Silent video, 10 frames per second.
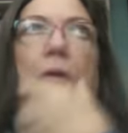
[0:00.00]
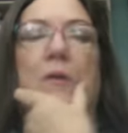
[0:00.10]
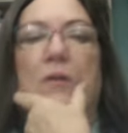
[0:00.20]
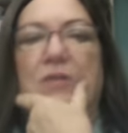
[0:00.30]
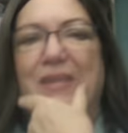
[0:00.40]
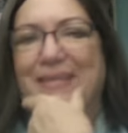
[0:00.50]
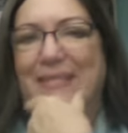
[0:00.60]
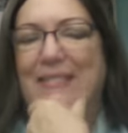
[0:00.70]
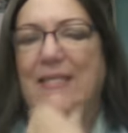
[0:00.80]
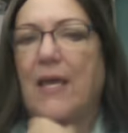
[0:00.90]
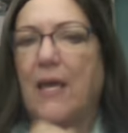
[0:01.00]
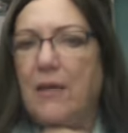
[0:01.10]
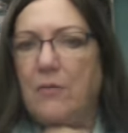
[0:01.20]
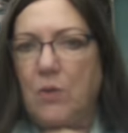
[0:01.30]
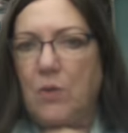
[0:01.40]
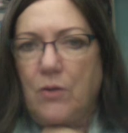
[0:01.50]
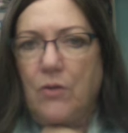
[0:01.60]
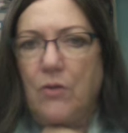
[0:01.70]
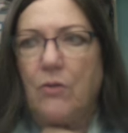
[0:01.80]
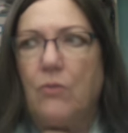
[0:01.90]
the same
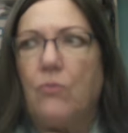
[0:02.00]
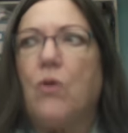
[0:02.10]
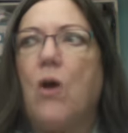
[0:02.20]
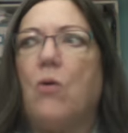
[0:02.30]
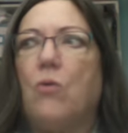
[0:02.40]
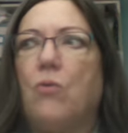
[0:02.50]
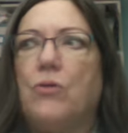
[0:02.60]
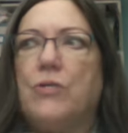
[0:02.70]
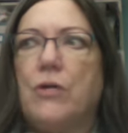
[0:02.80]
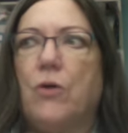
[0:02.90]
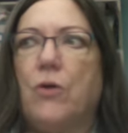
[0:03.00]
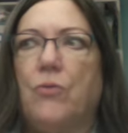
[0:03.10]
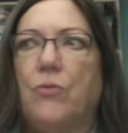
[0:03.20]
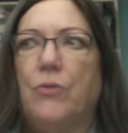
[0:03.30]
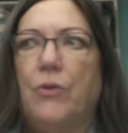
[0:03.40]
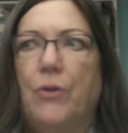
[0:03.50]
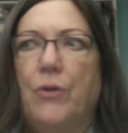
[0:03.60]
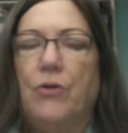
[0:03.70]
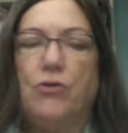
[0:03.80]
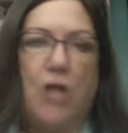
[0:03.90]
road to go to
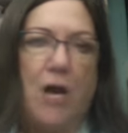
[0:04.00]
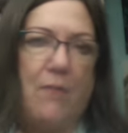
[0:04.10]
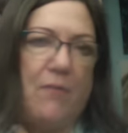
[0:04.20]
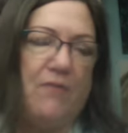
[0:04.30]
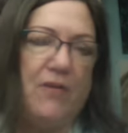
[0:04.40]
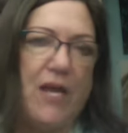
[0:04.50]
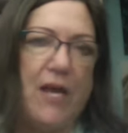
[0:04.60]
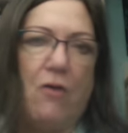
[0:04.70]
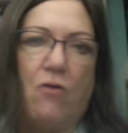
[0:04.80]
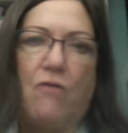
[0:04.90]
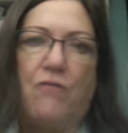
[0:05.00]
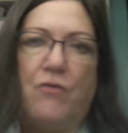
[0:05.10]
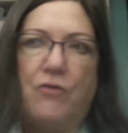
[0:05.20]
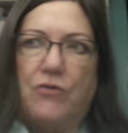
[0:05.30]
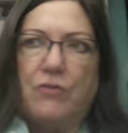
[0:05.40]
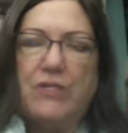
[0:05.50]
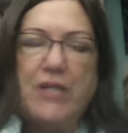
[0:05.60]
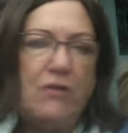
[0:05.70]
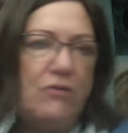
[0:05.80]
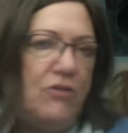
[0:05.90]
your job every day, or if you're
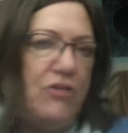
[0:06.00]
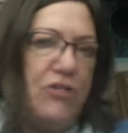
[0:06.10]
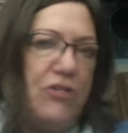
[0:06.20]
retired and you just go